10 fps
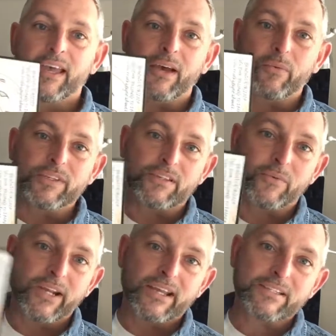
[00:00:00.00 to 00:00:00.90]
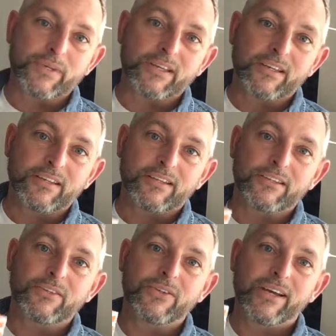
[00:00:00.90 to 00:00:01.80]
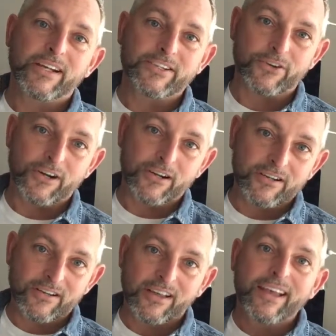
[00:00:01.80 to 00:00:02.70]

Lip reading: and when someone asks me, do you know how to draw?